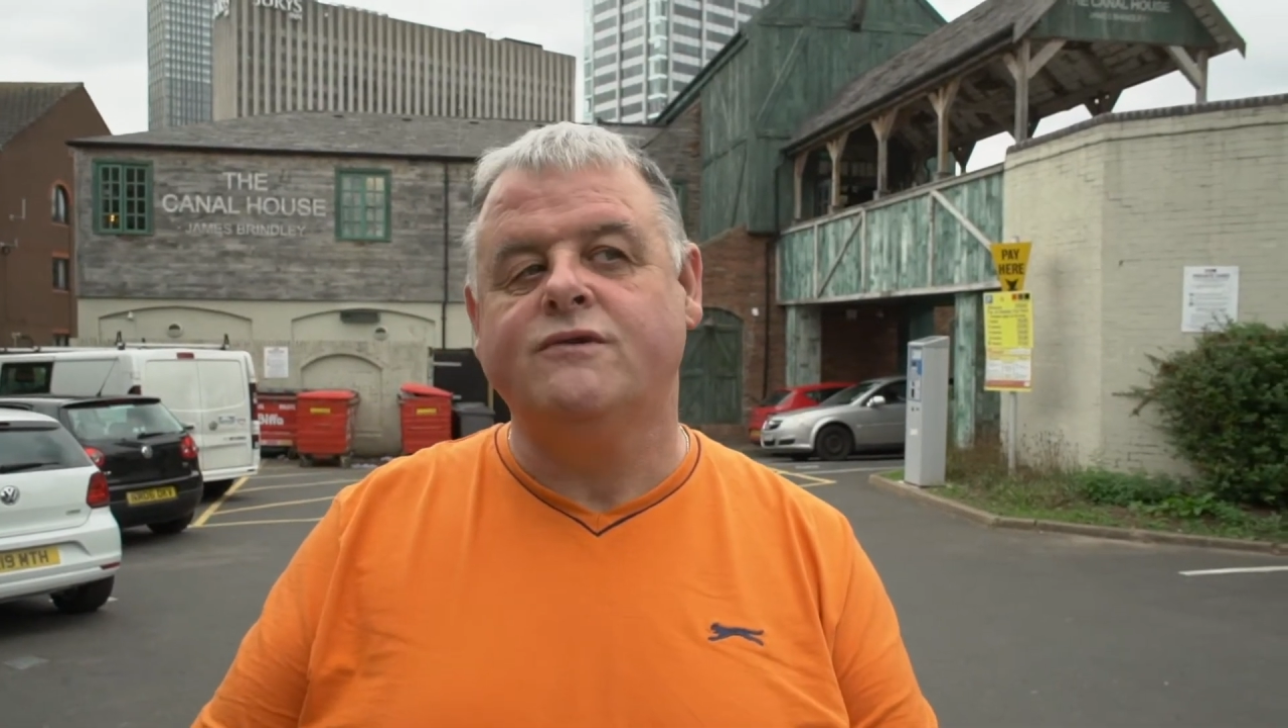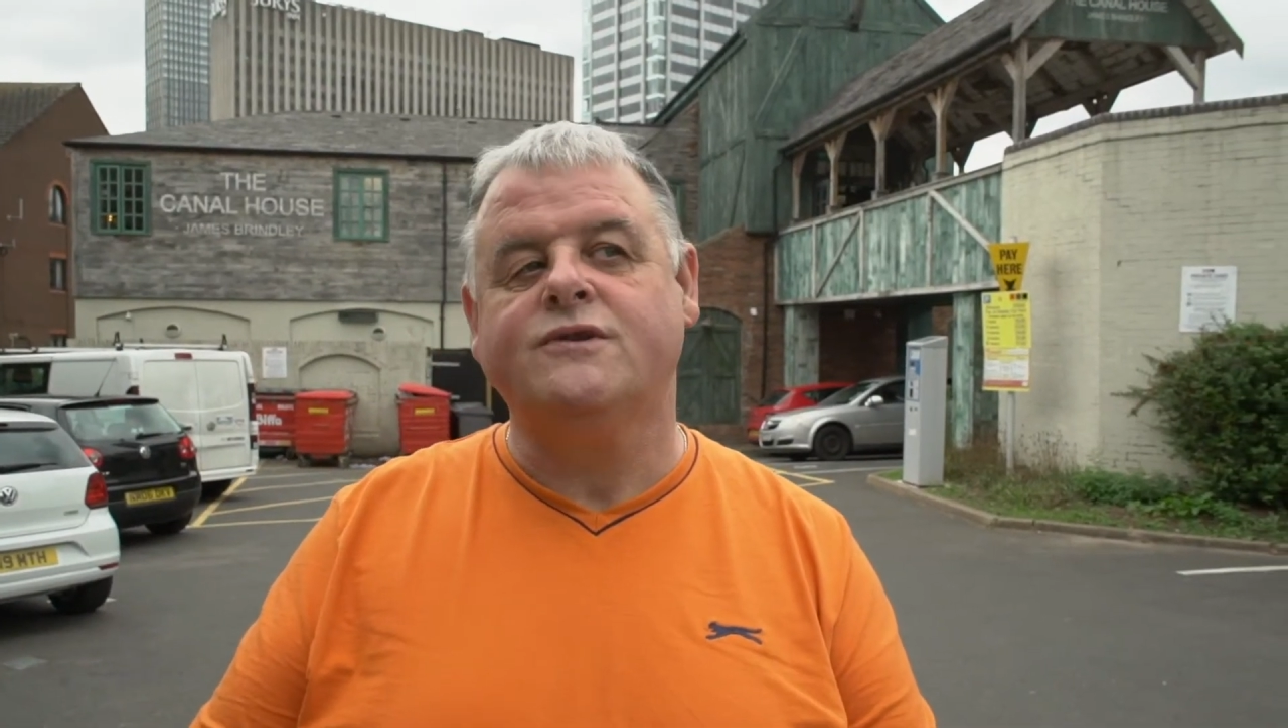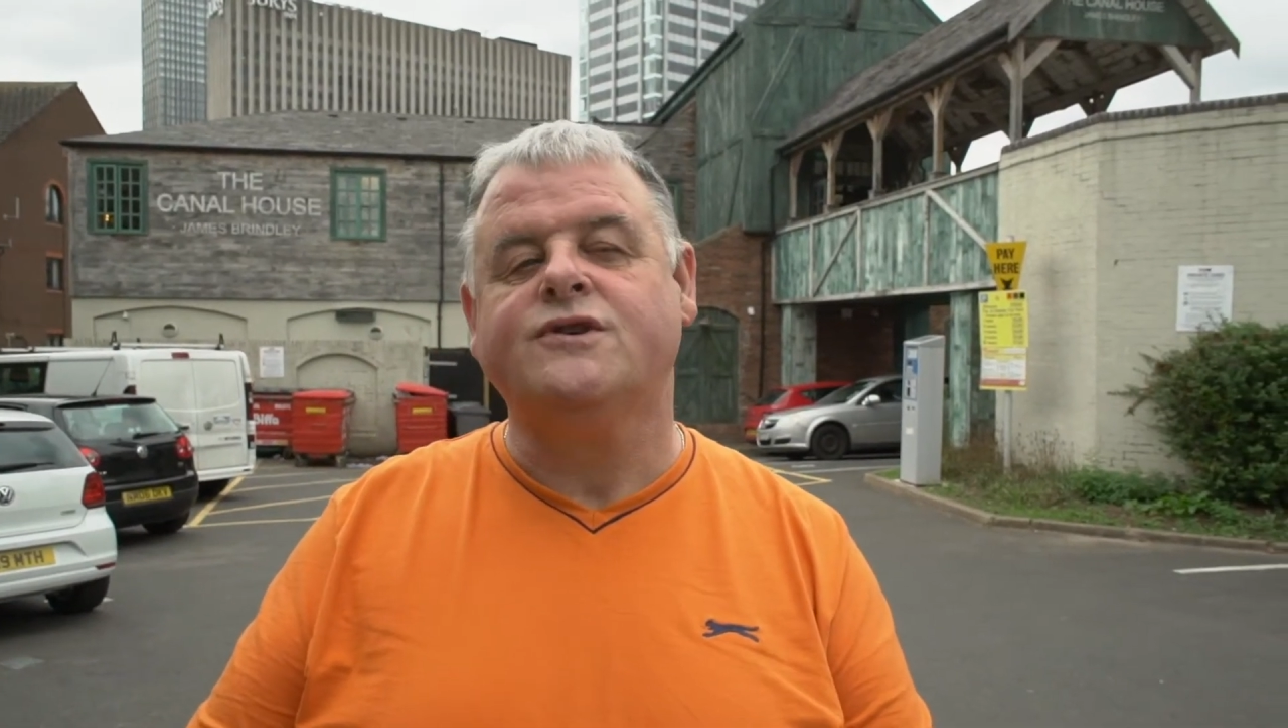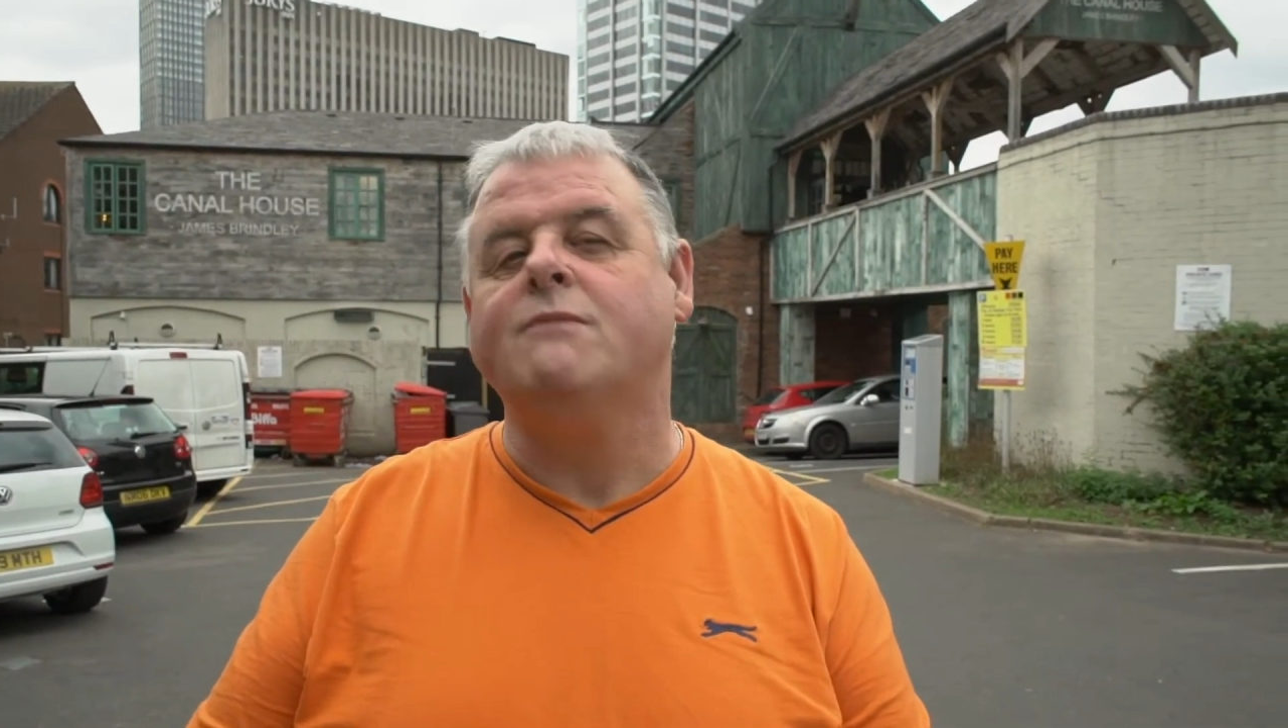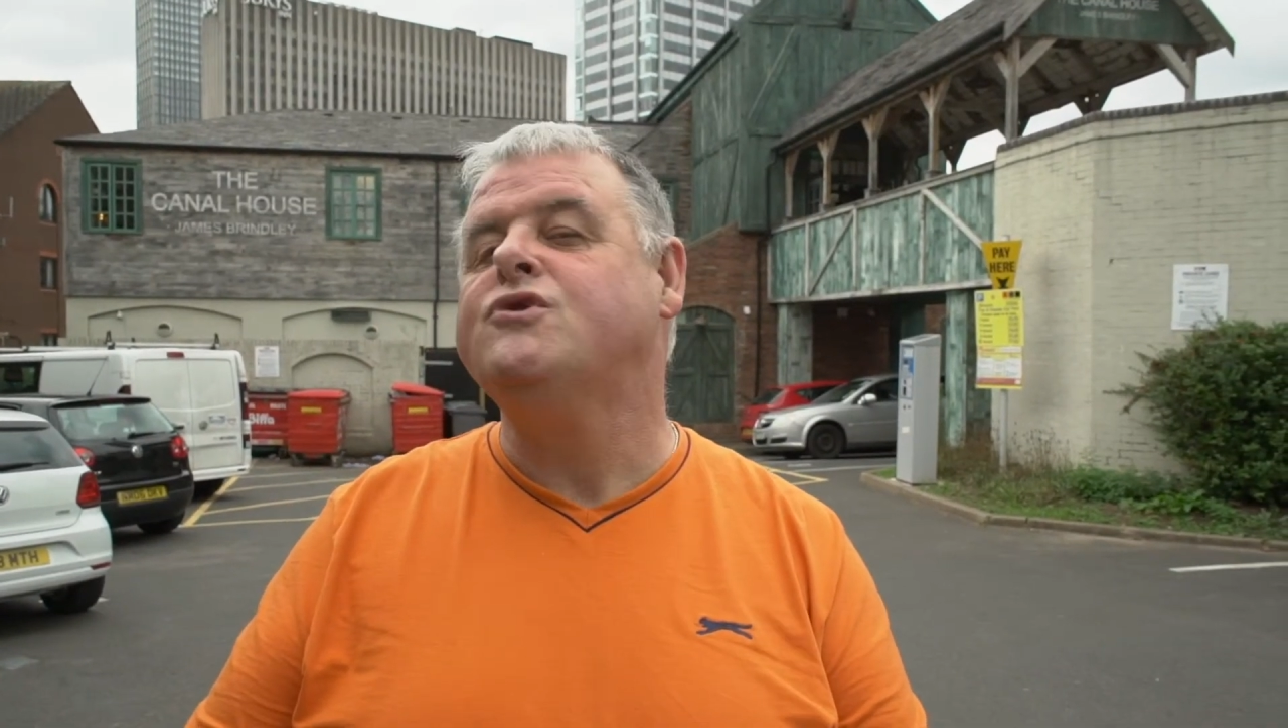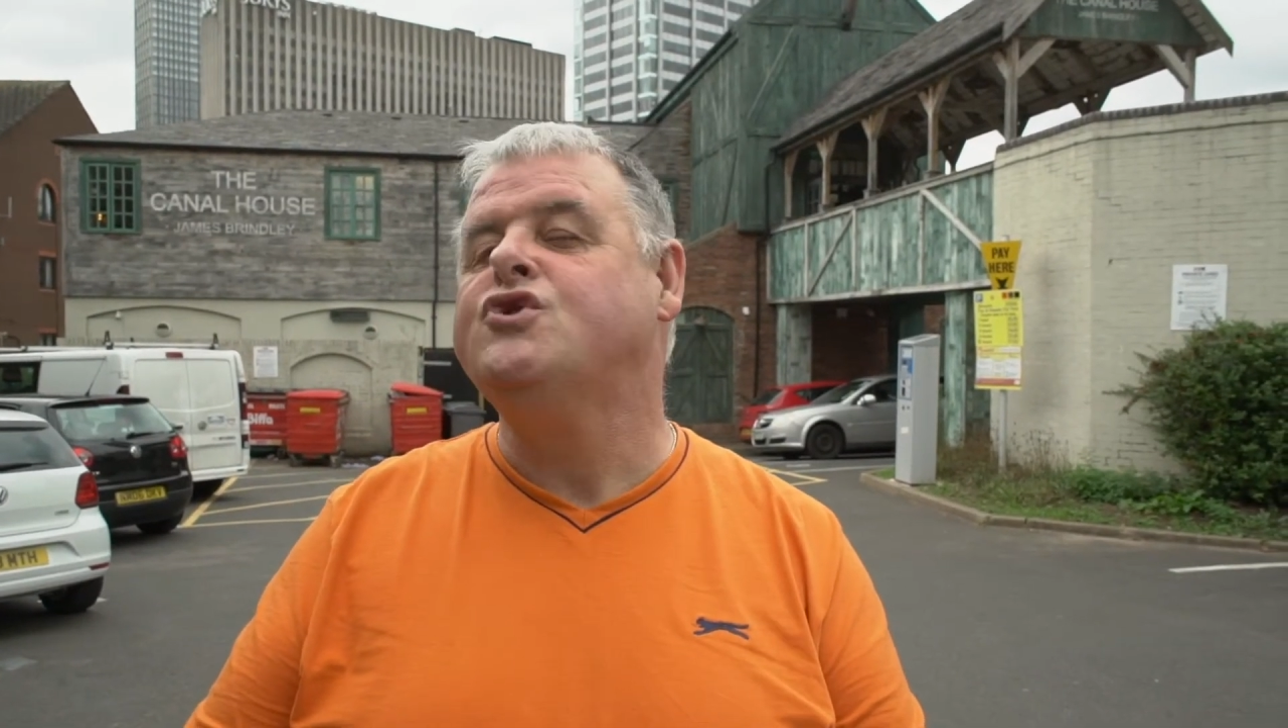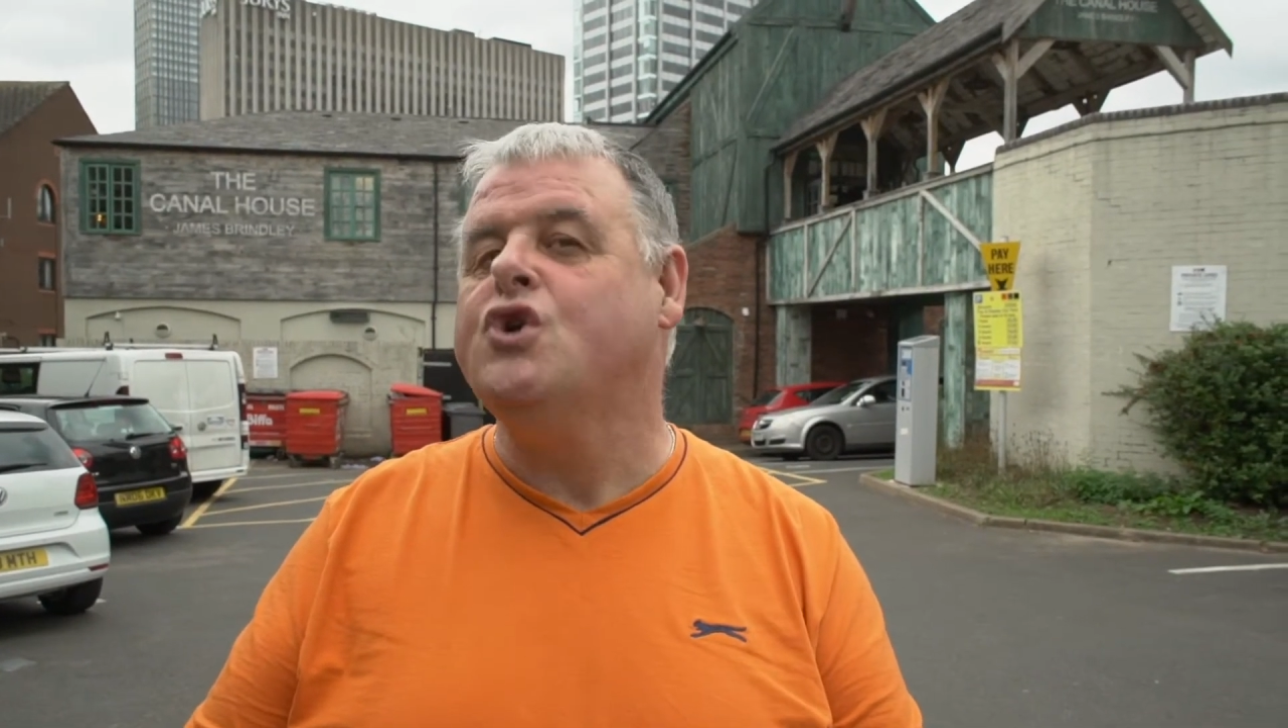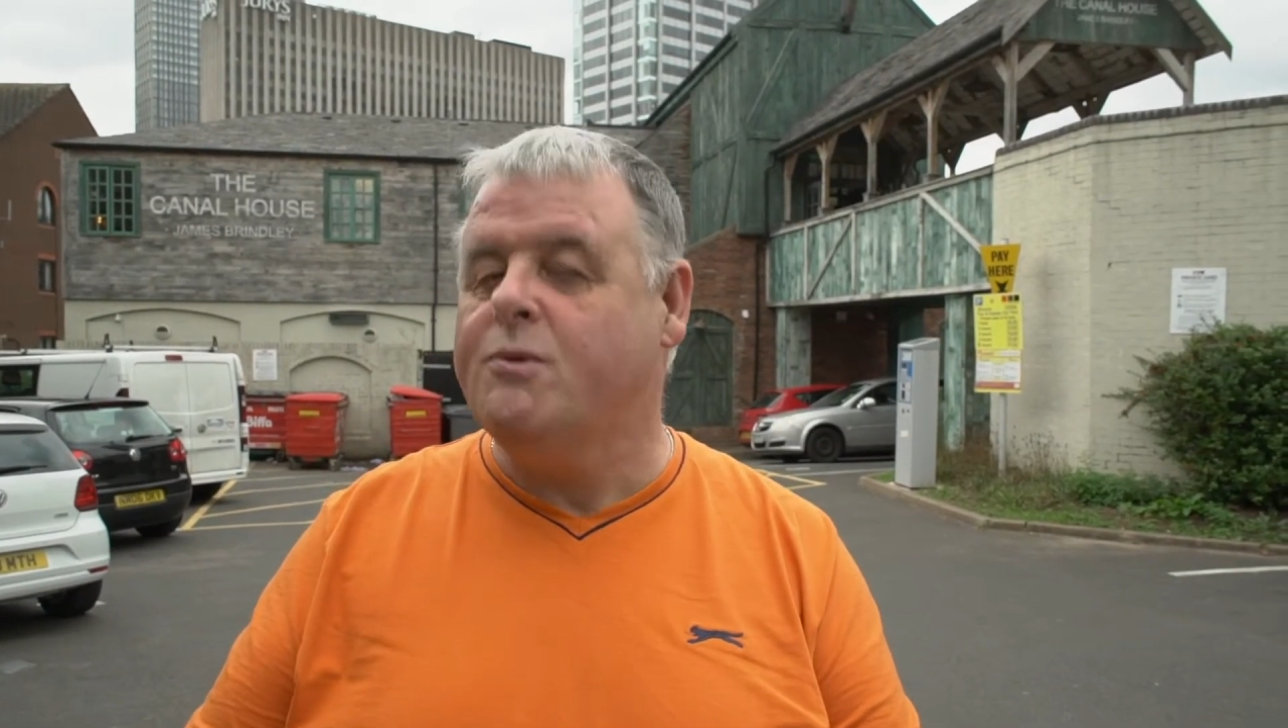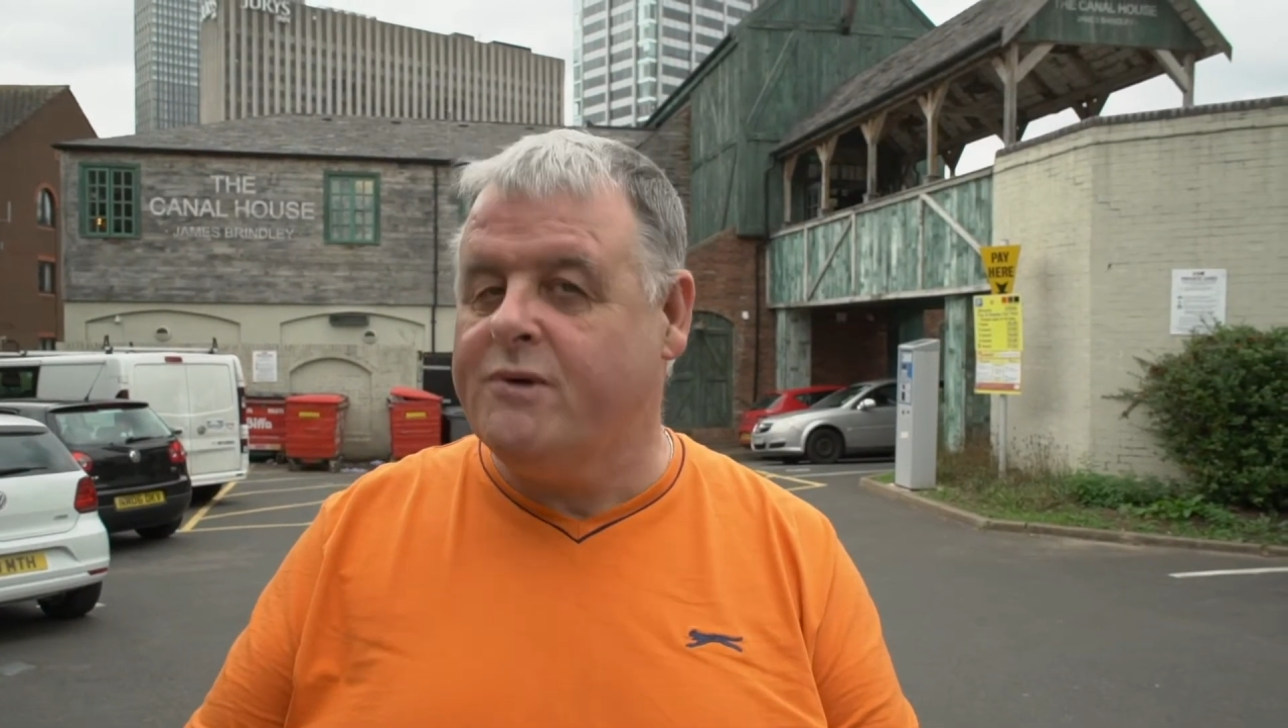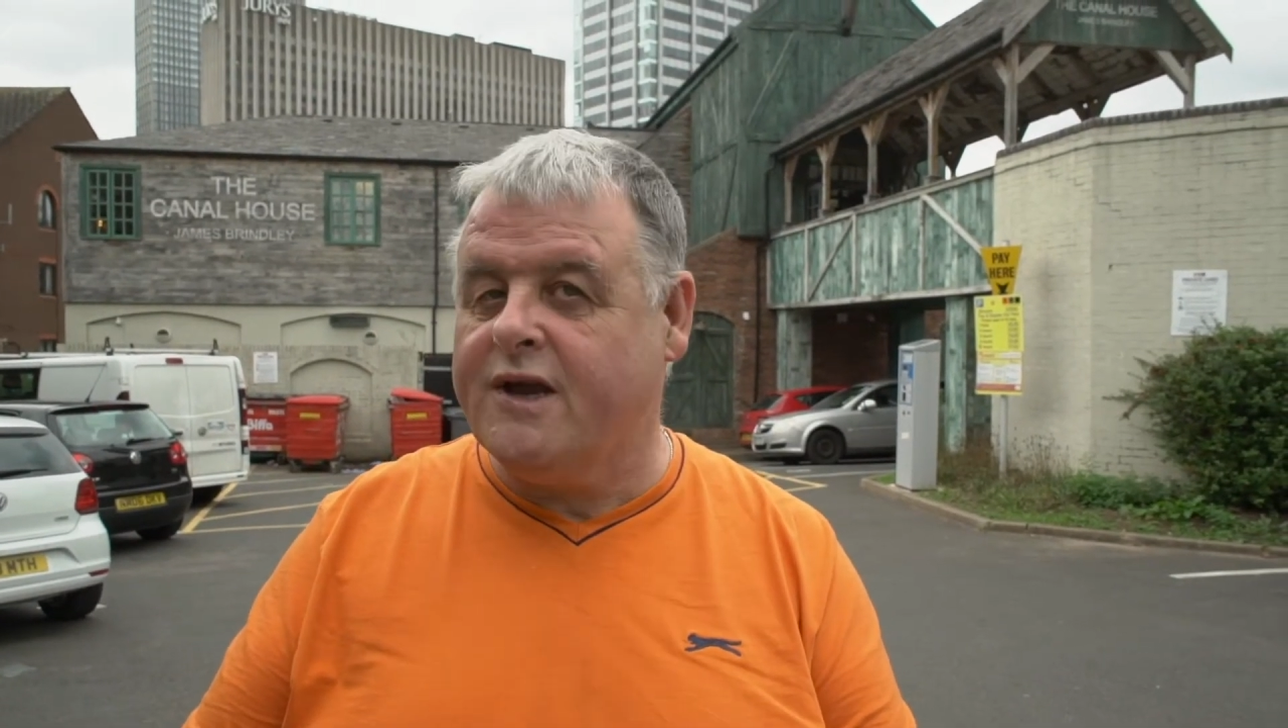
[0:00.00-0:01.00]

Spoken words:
some German